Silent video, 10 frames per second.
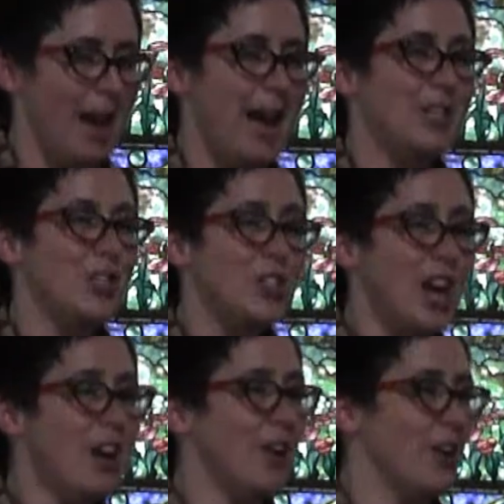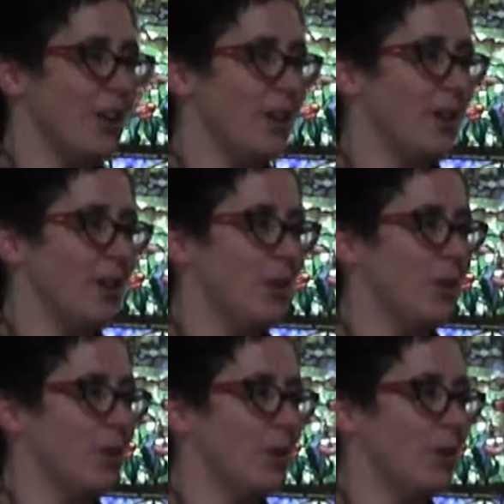and share
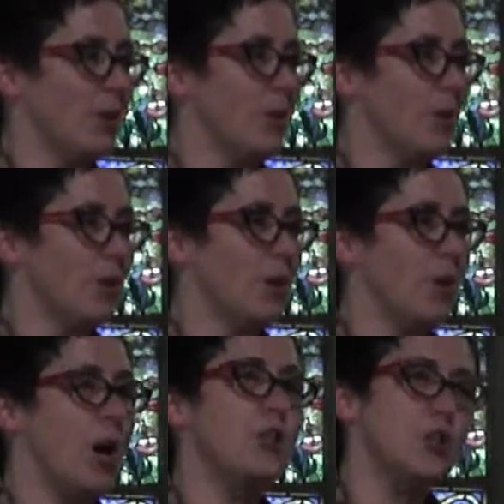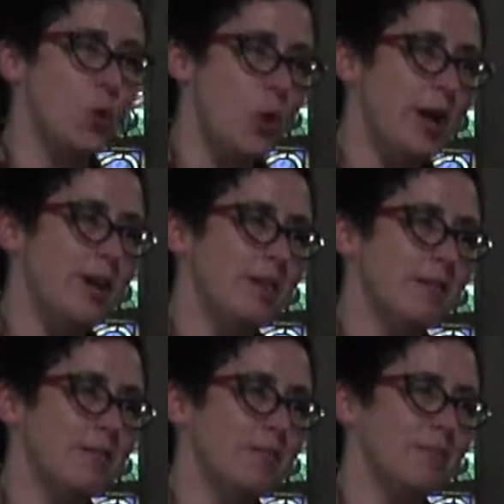a joy,
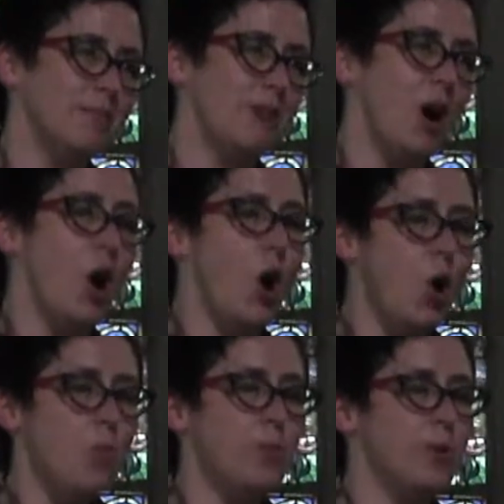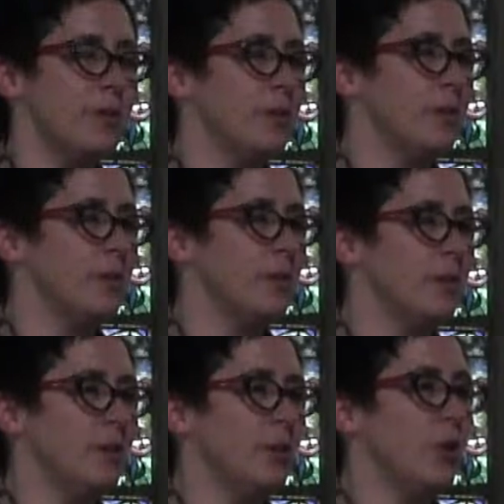a hope,
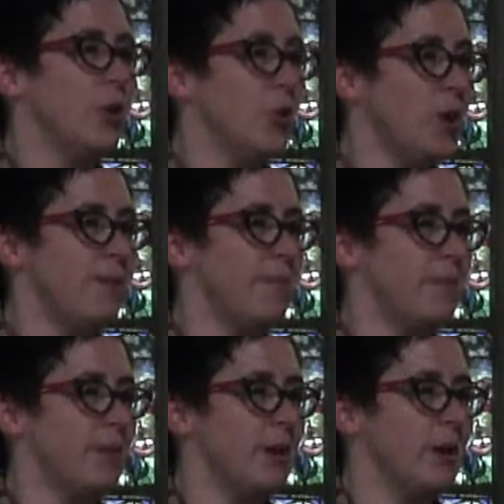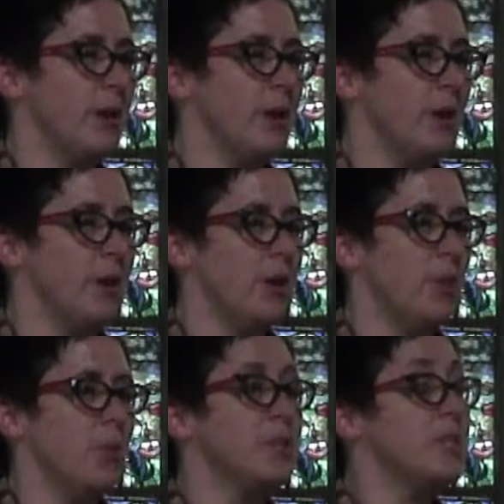or grief
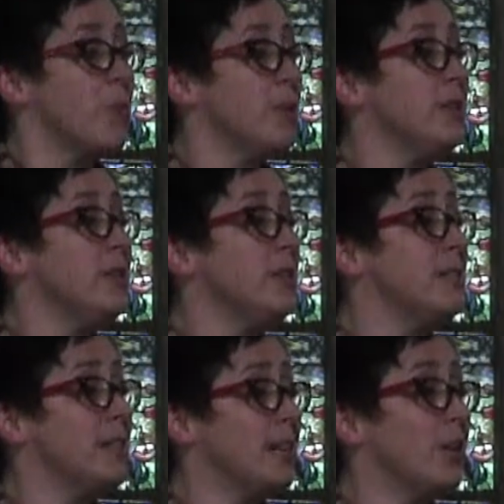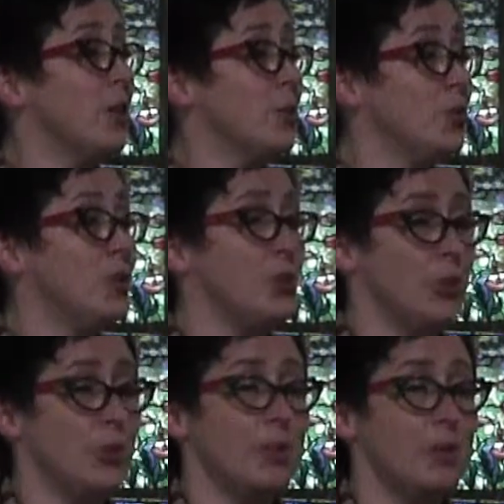with someone sitting close to
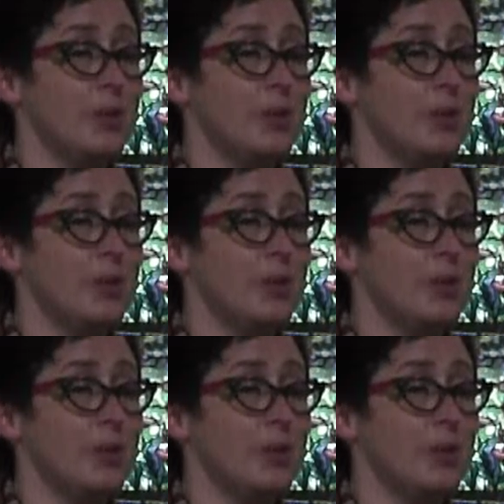you.